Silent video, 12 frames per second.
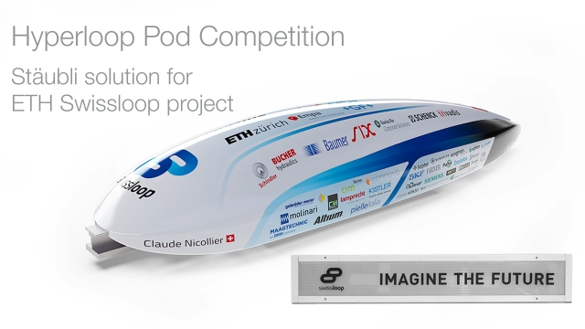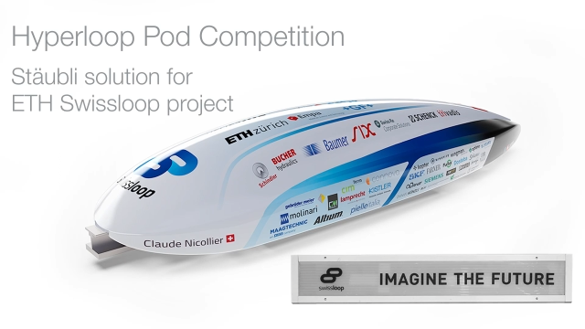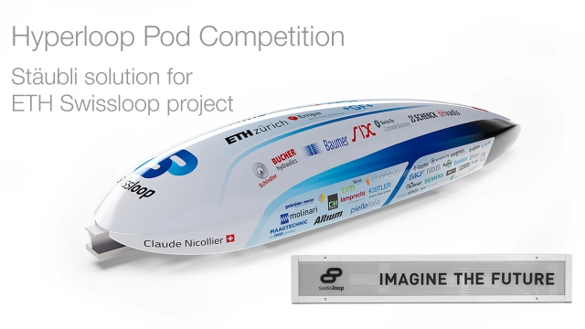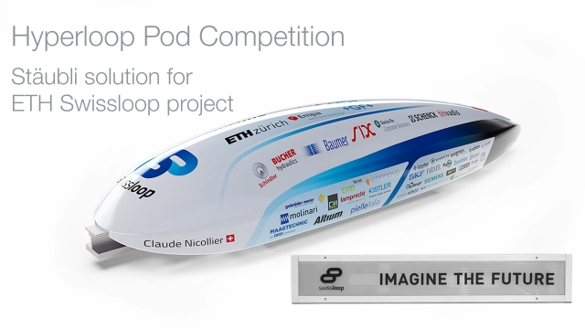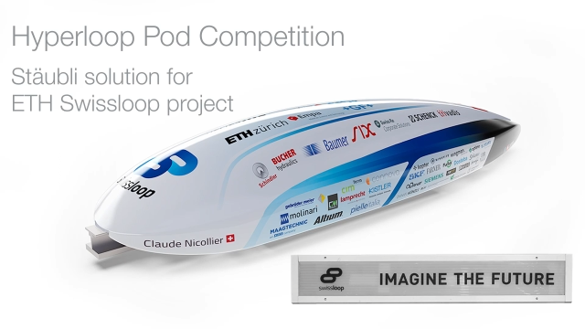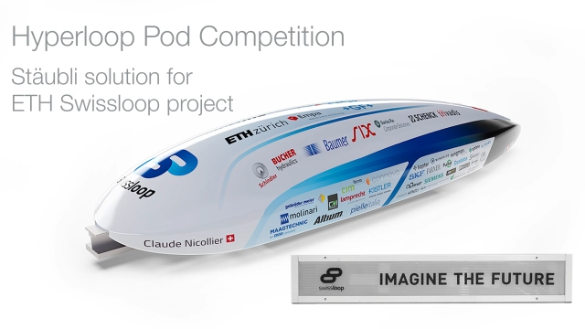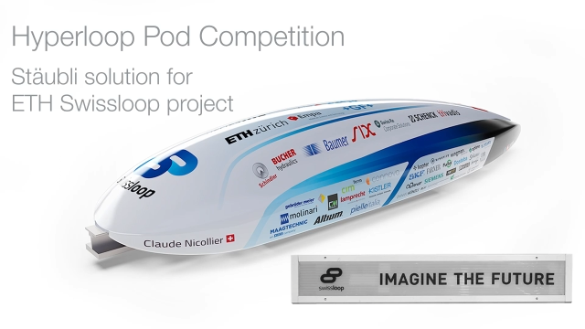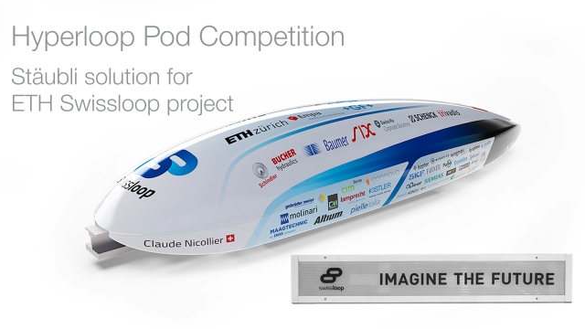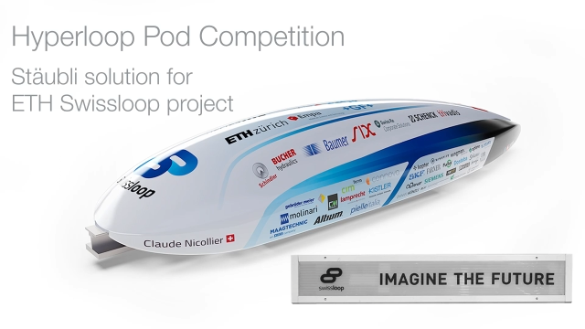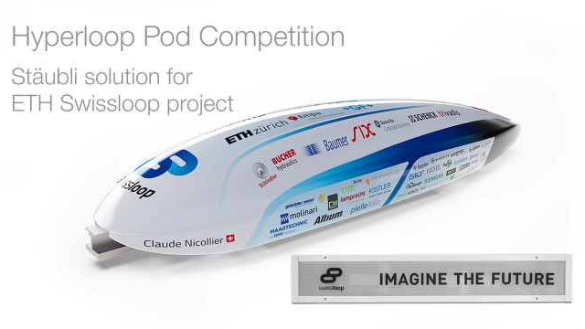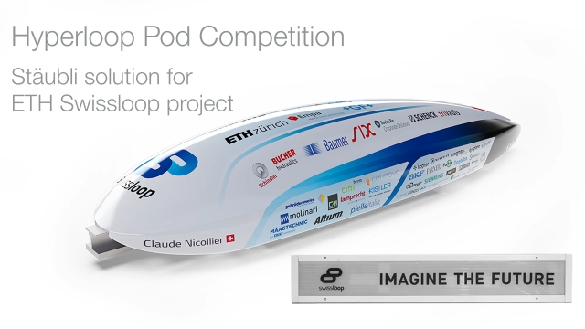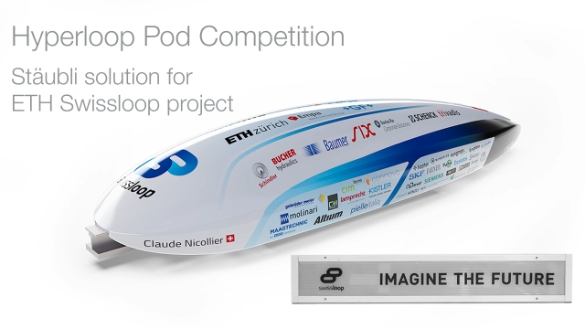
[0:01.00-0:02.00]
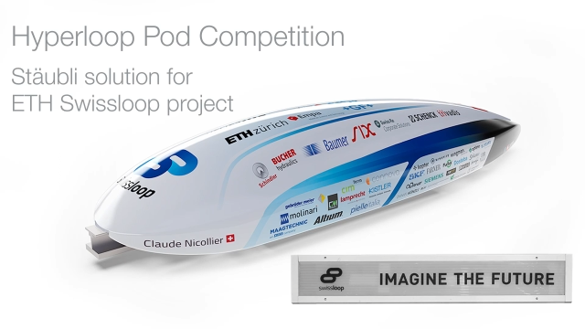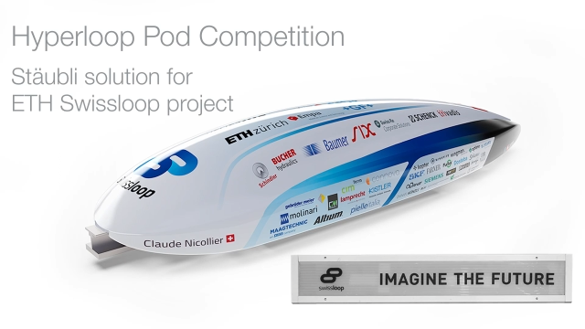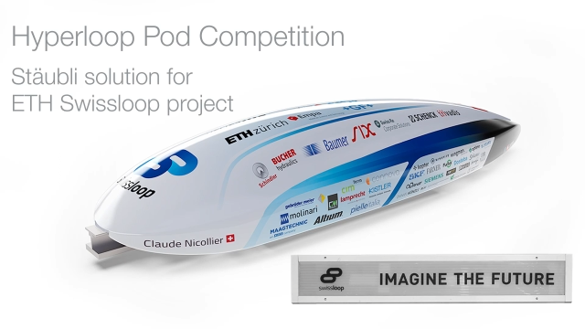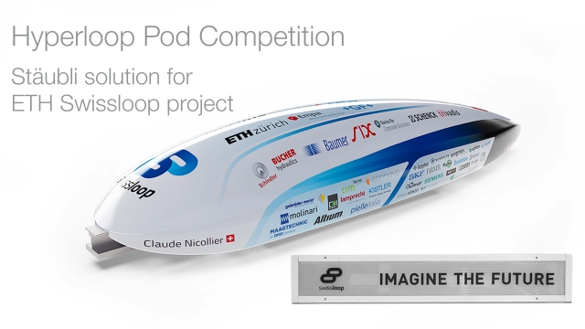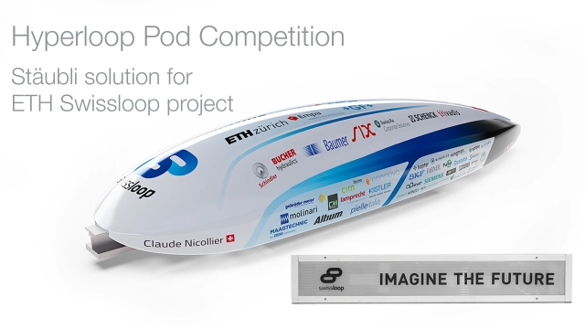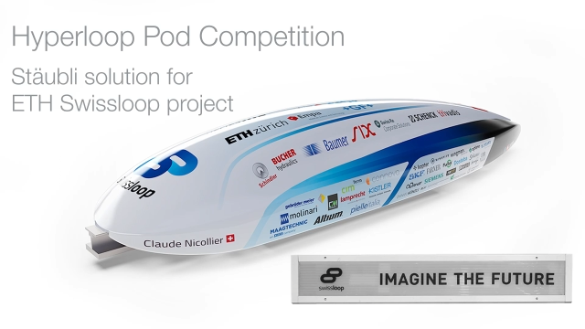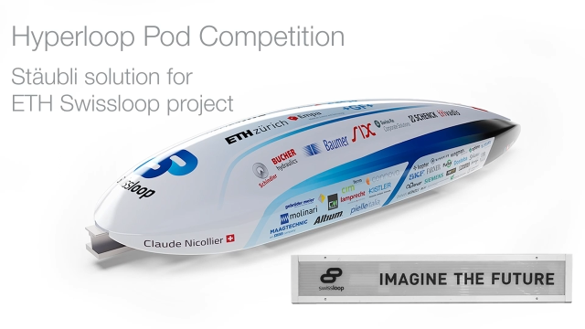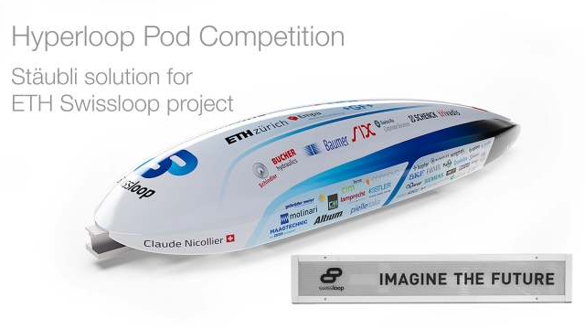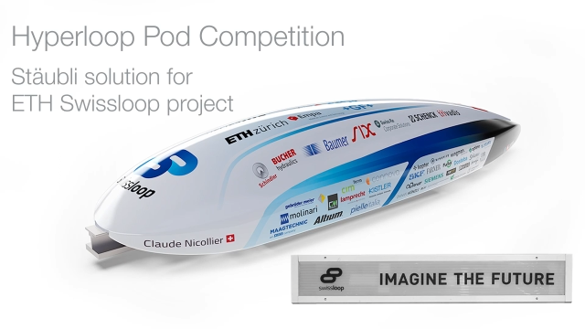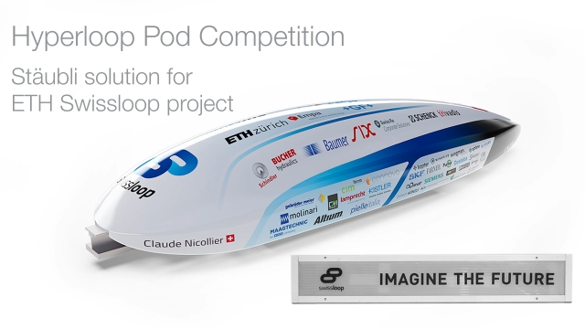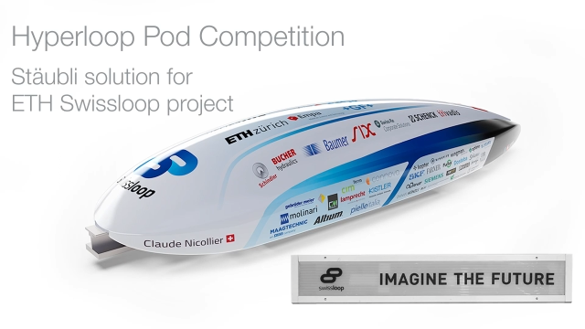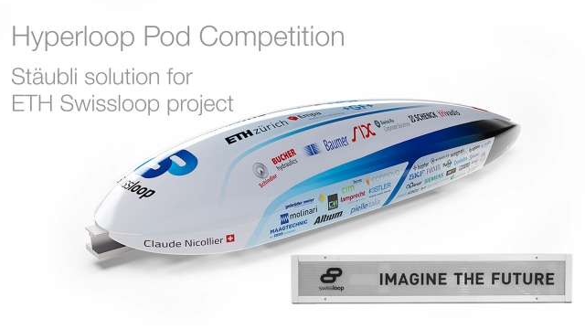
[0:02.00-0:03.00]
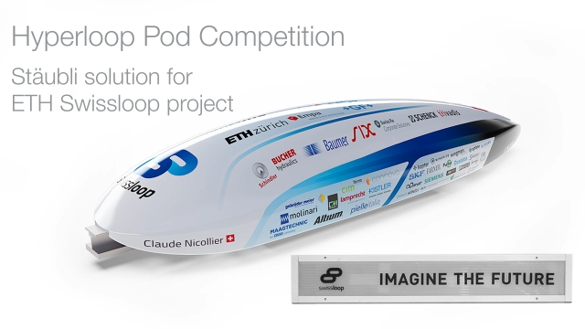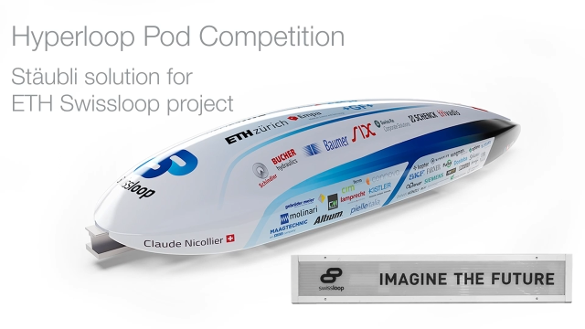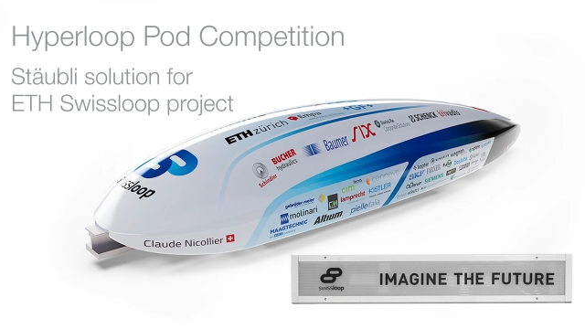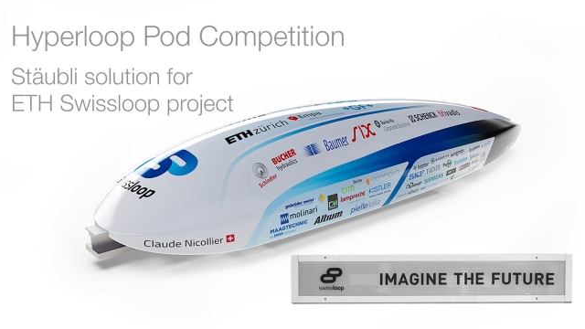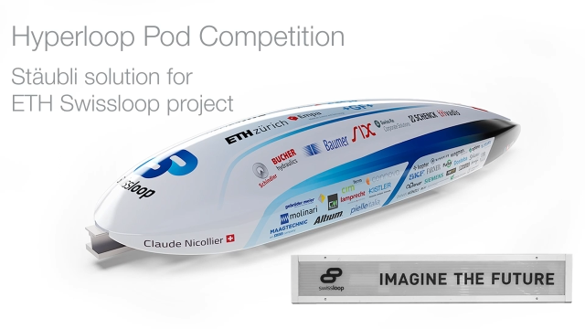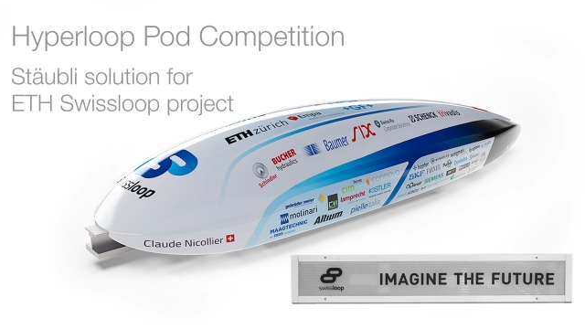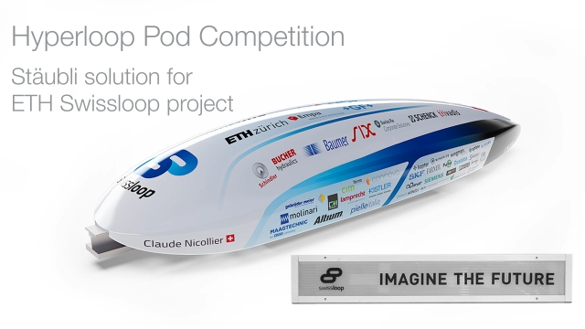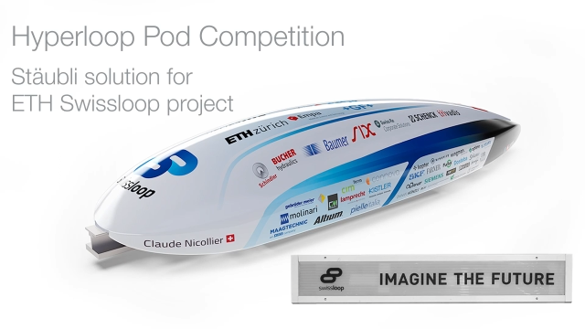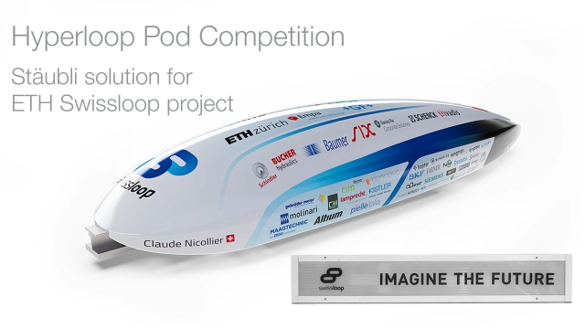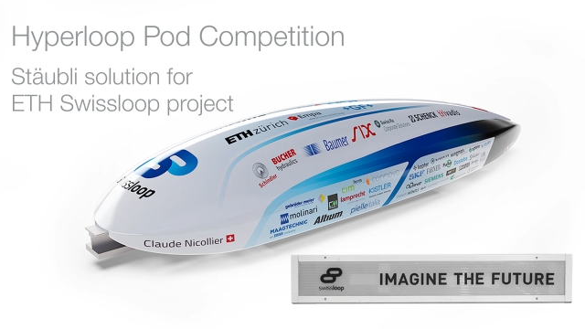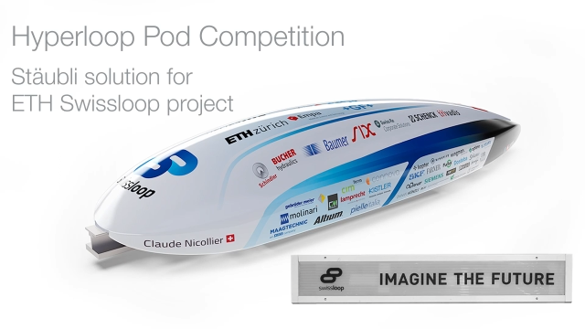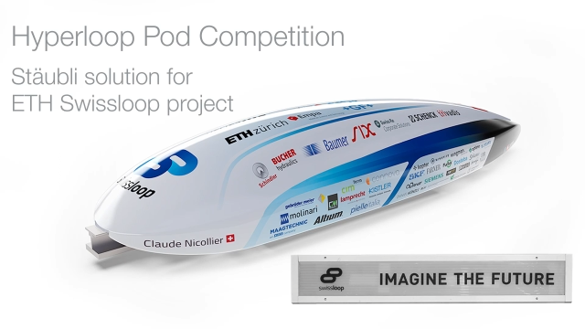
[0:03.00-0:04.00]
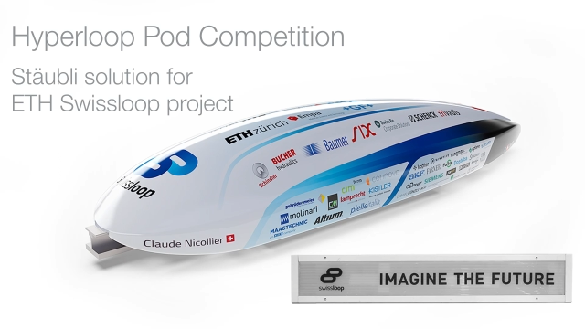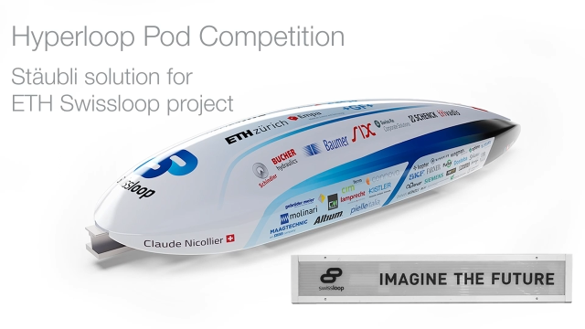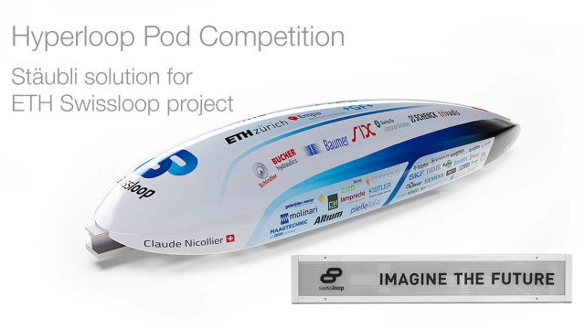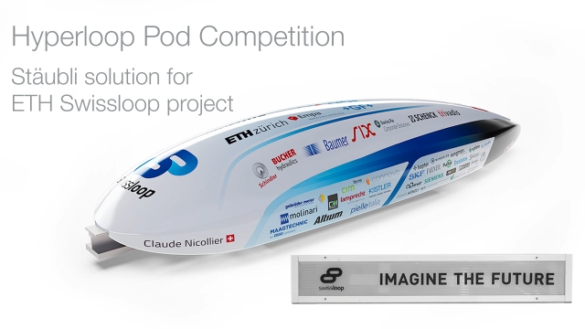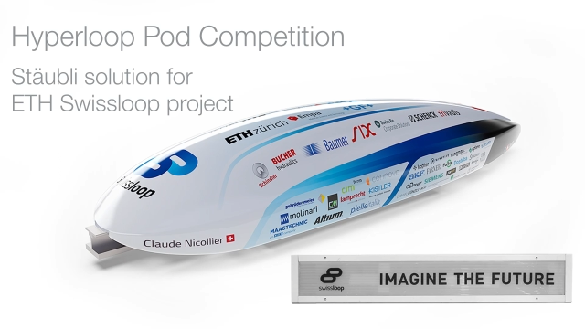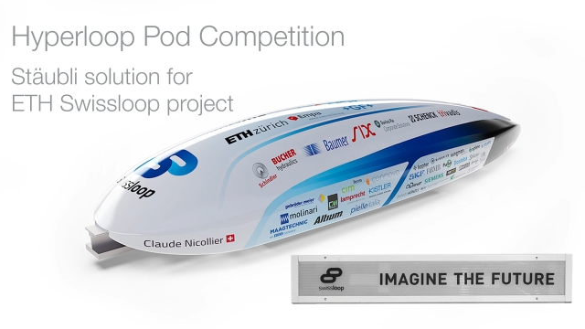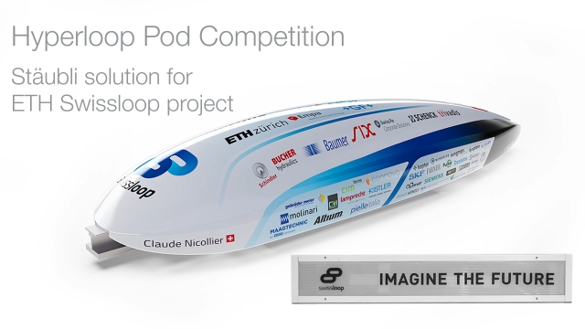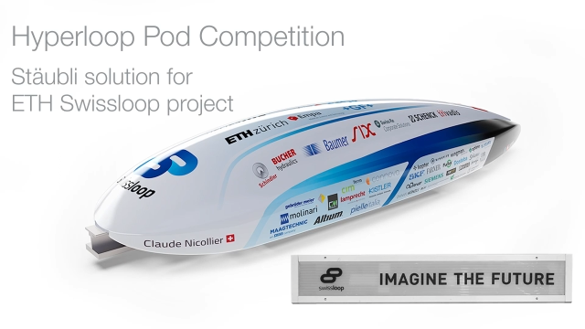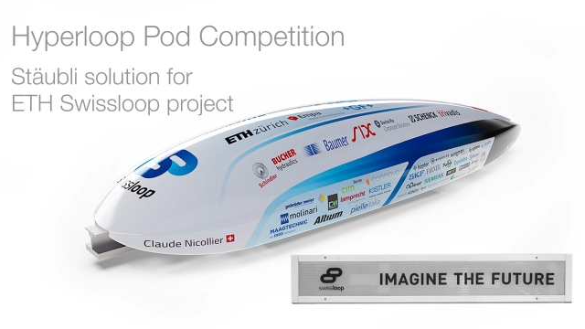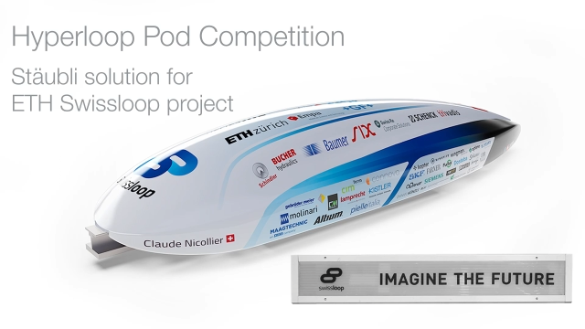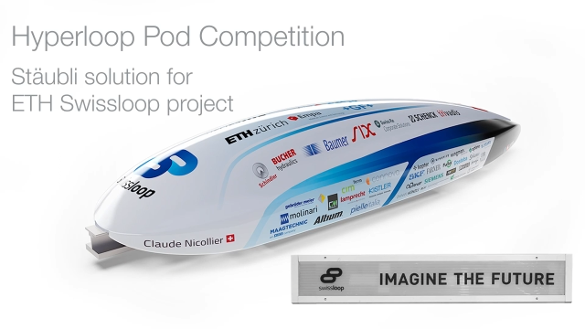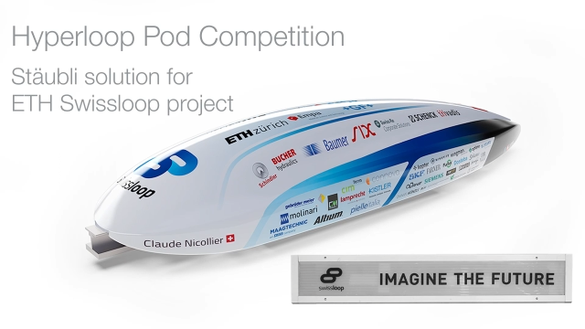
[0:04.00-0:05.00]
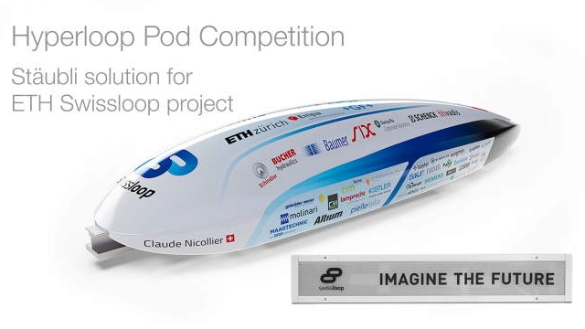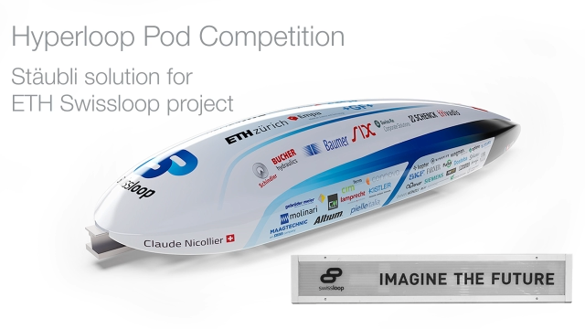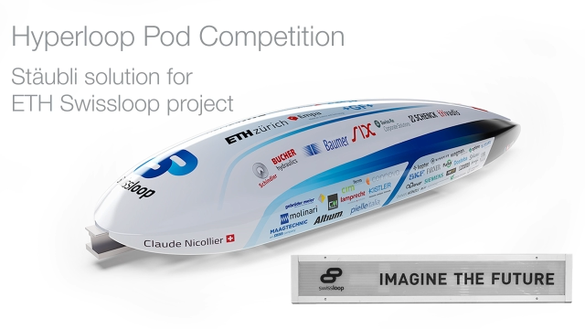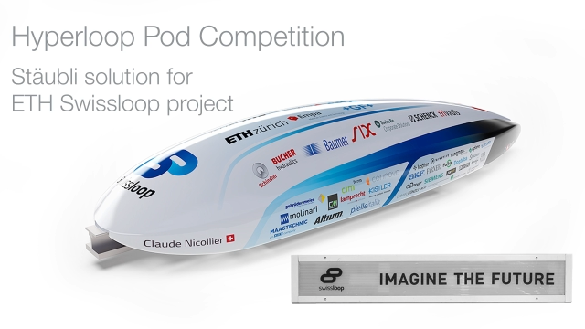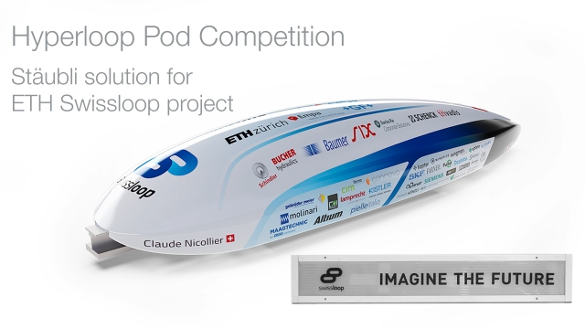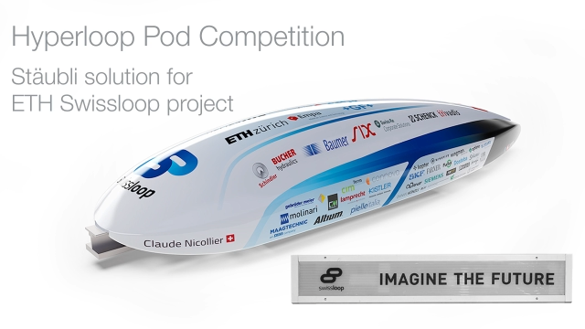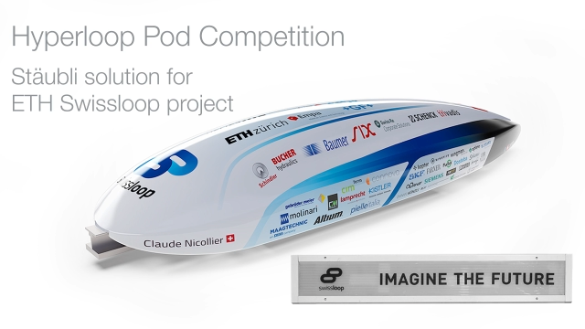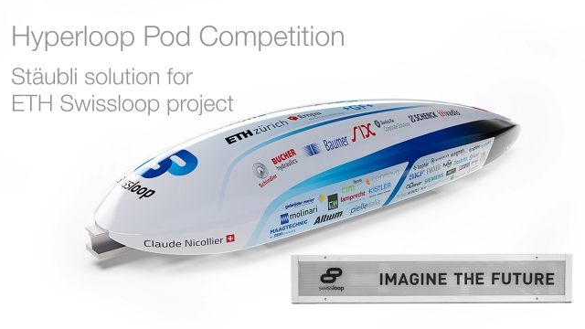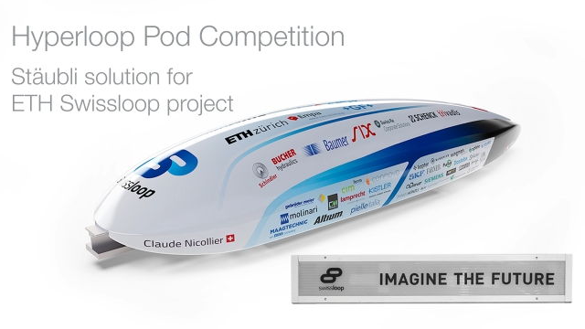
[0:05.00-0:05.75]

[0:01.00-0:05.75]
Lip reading: No face is visible, so there are no lips to read.